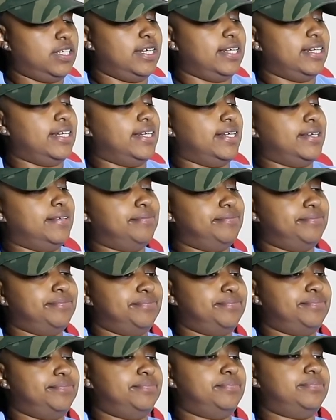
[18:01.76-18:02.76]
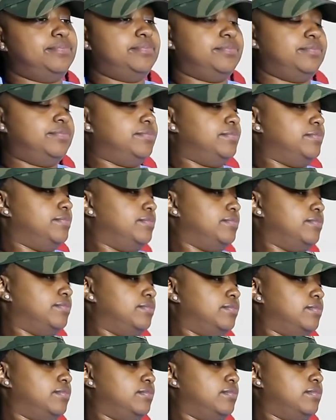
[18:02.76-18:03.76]

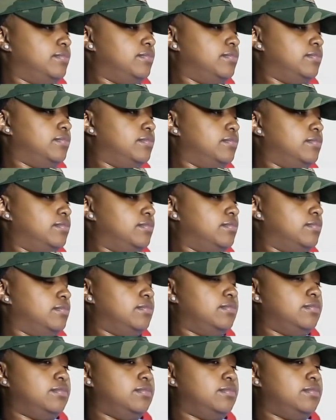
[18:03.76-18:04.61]
The person shown says nothing.